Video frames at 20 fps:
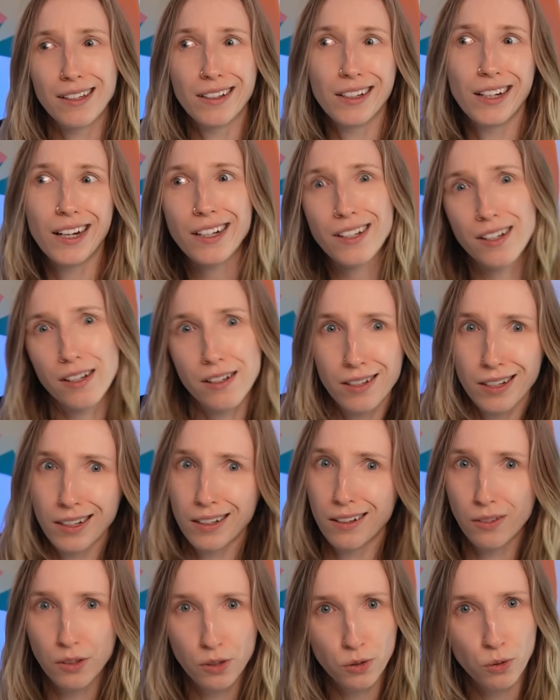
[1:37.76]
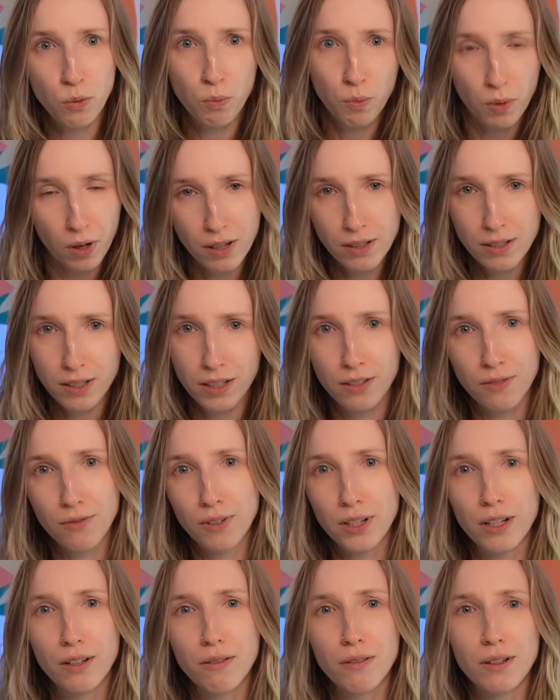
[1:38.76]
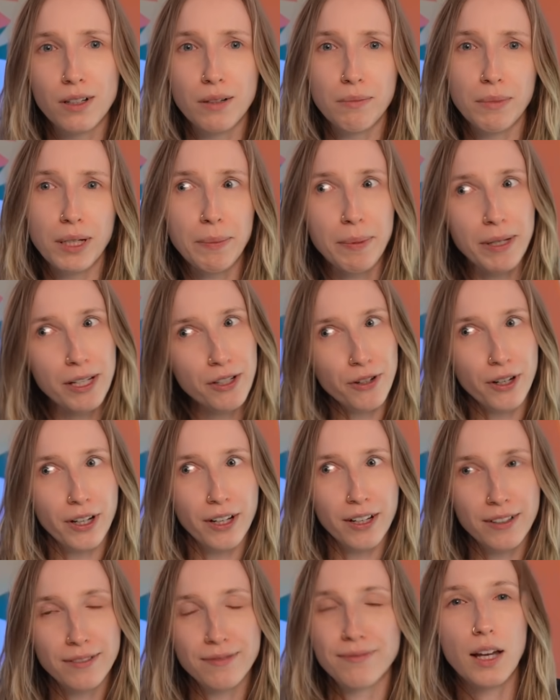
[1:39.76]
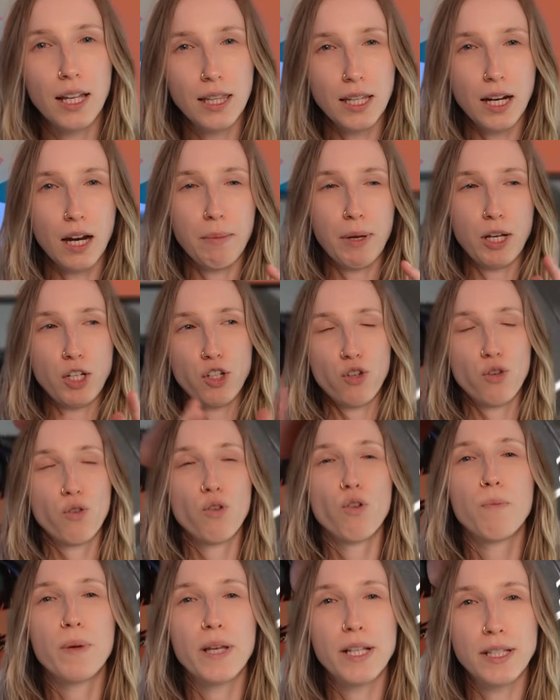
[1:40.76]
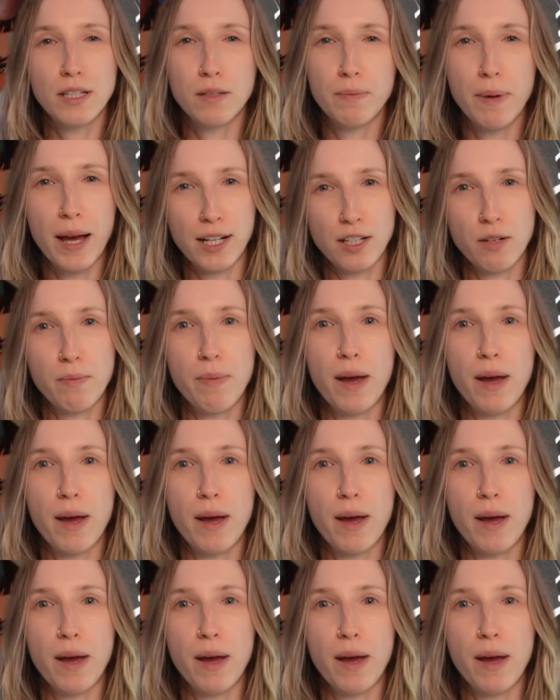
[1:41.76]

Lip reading: you can actually check out this whole process video on my Patreon. And then I made 2 pieces back to